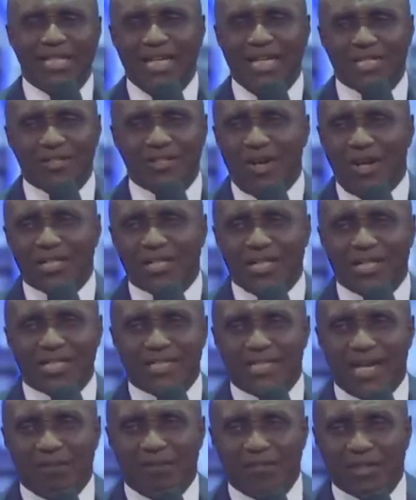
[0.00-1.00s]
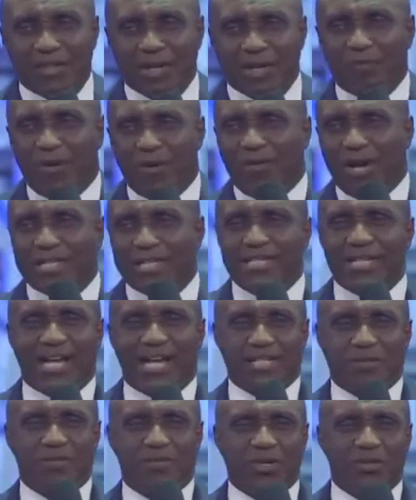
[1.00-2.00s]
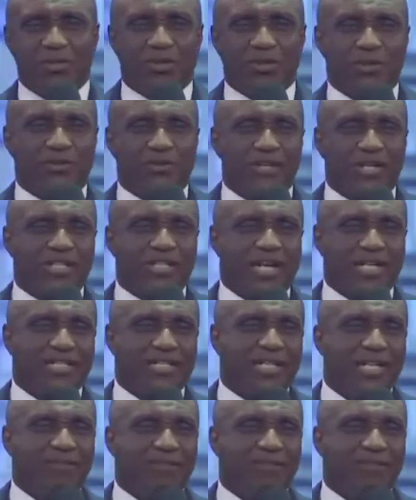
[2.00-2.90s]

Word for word: It's not the devil. The poverty has made you to think that